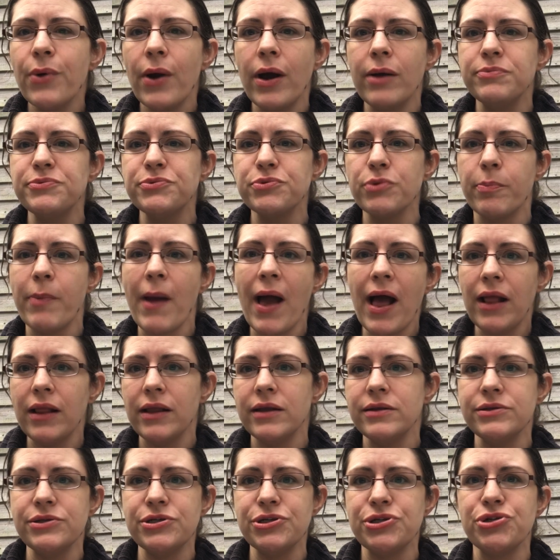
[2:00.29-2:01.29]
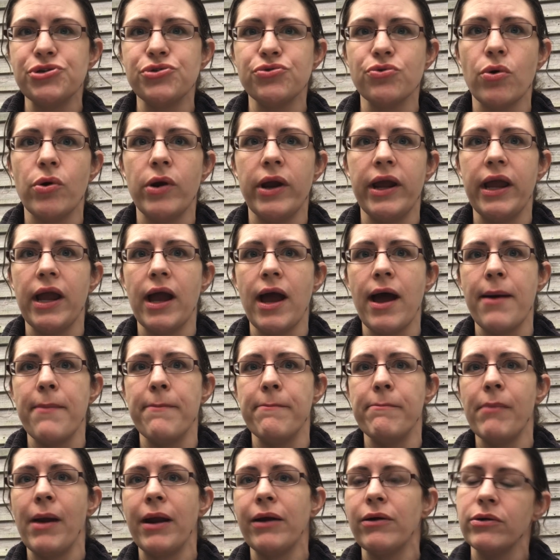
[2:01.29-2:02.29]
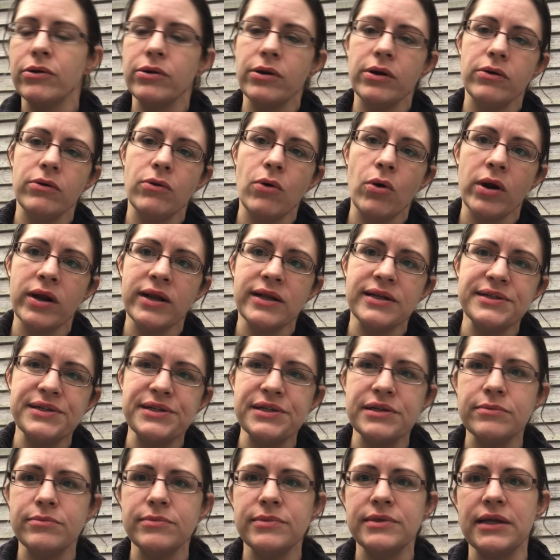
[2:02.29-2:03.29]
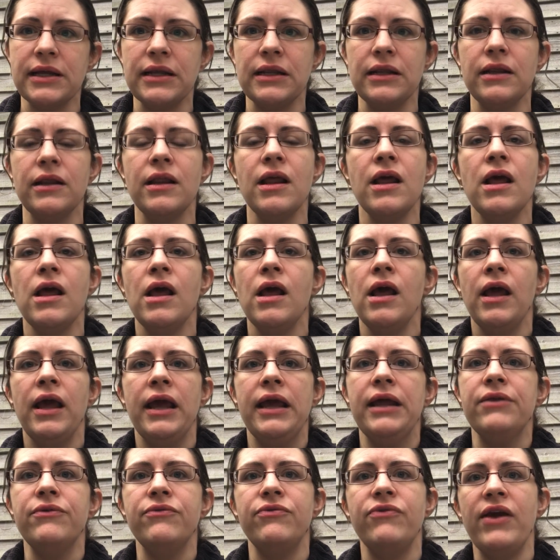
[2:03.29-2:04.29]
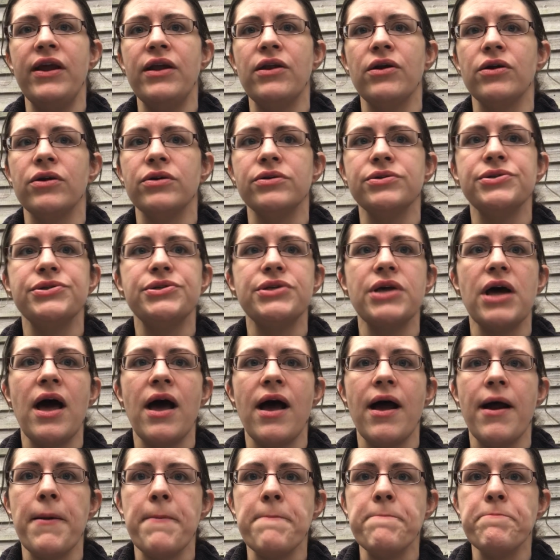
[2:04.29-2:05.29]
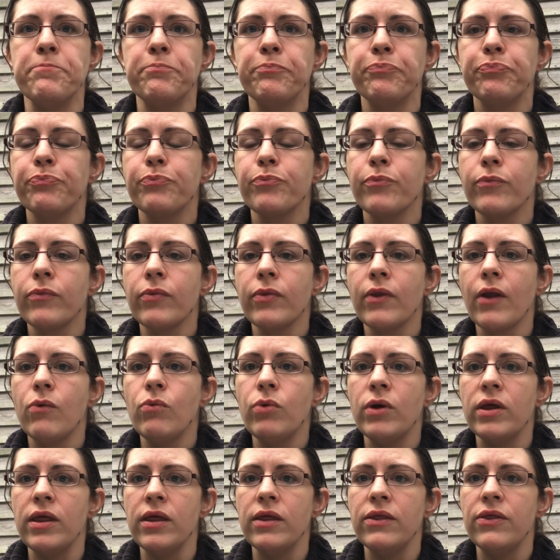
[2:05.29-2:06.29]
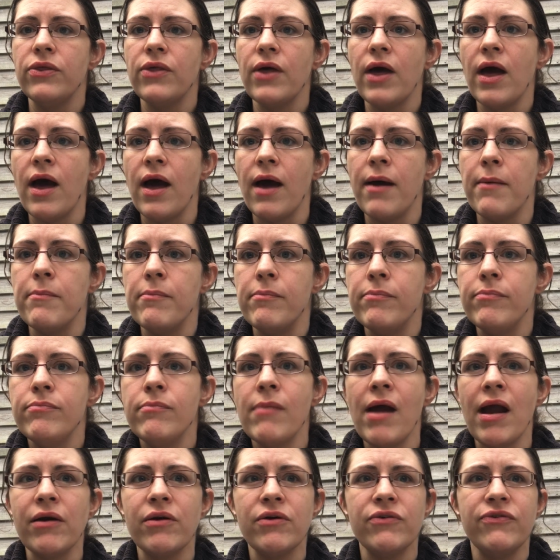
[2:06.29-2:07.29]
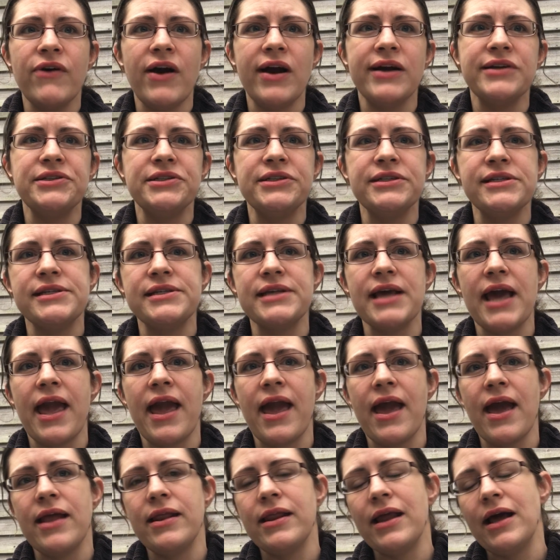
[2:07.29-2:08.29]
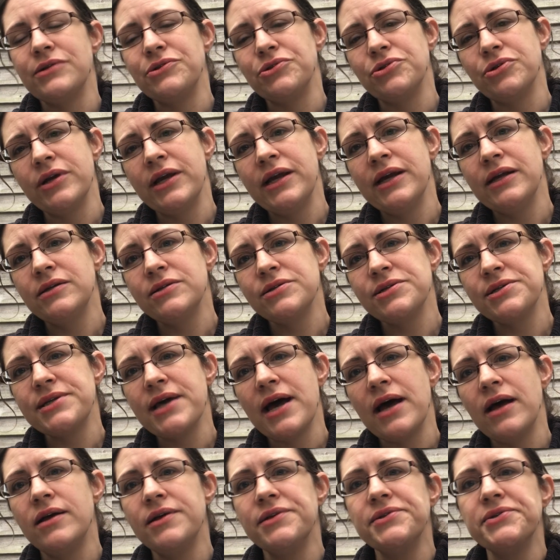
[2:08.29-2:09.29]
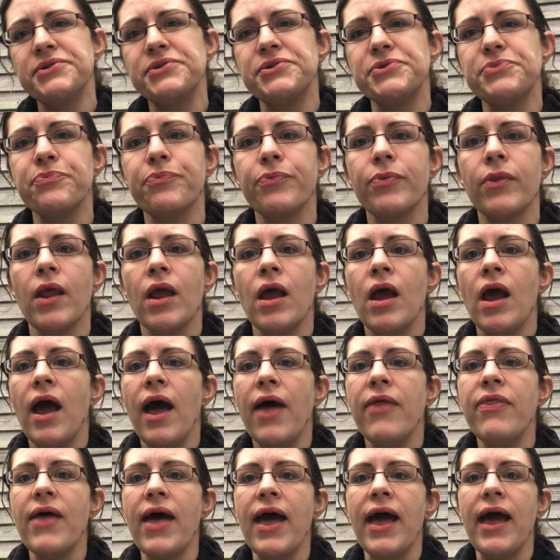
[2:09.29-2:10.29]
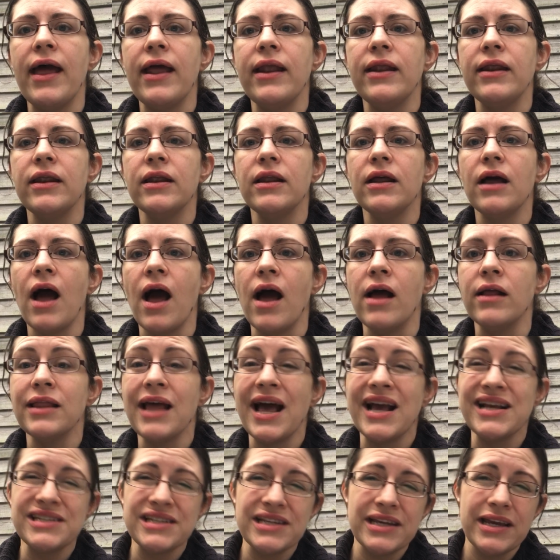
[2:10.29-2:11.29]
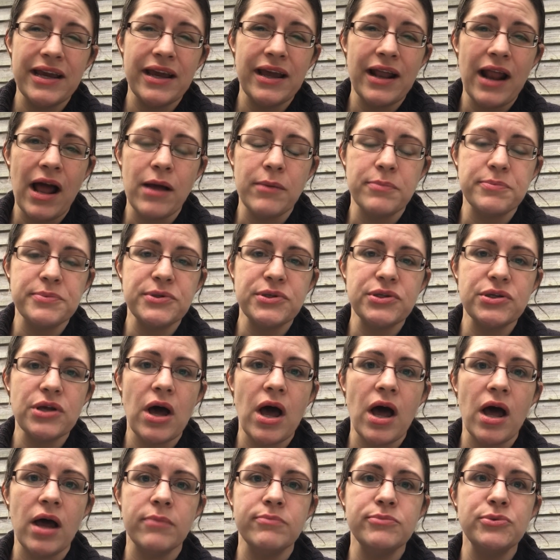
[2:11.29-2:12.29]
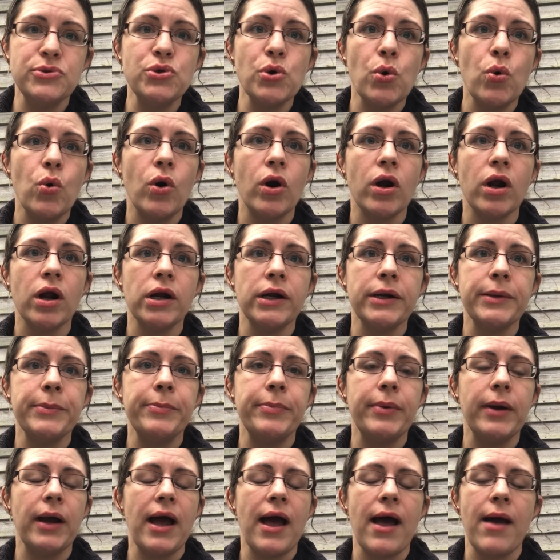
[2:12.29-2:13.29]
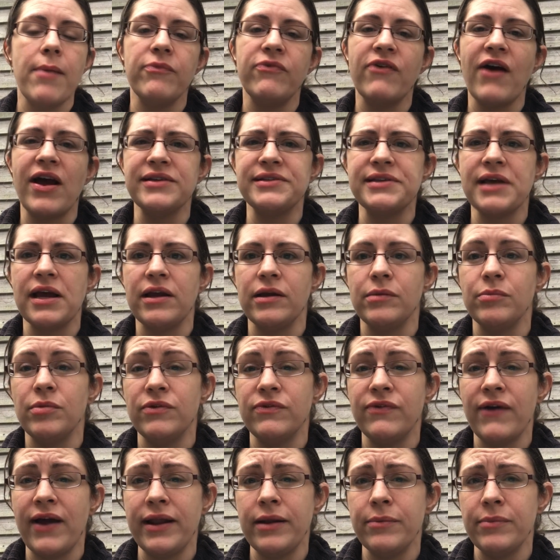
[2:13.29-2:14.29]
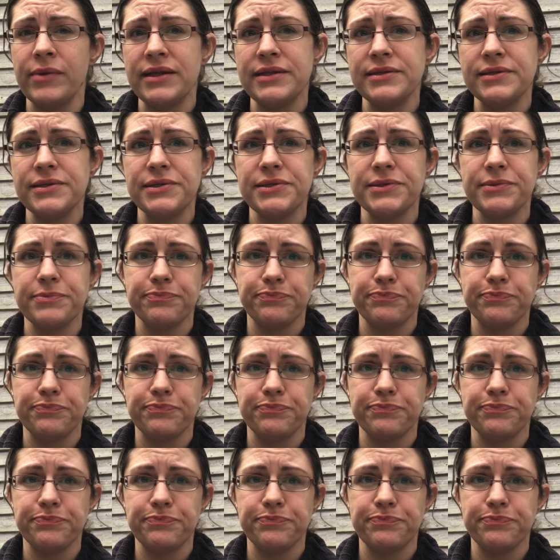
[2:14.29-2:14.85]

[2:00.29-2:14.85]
helps repel and destroy microorganisms and invaders with macrophages and natural killer cells. And then lastly, it helps absorb fat-soluble vitamins.